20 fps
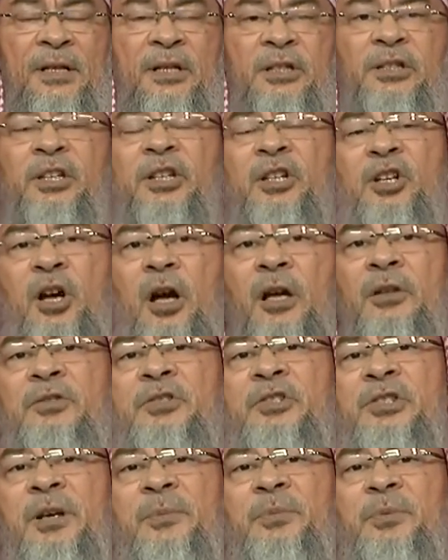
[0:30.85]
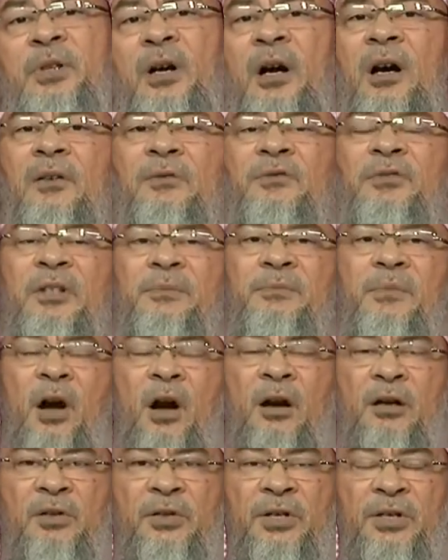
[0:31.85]
The concept of
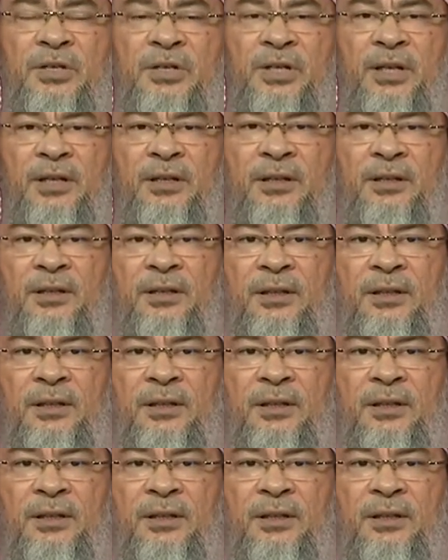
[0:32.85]
democracy,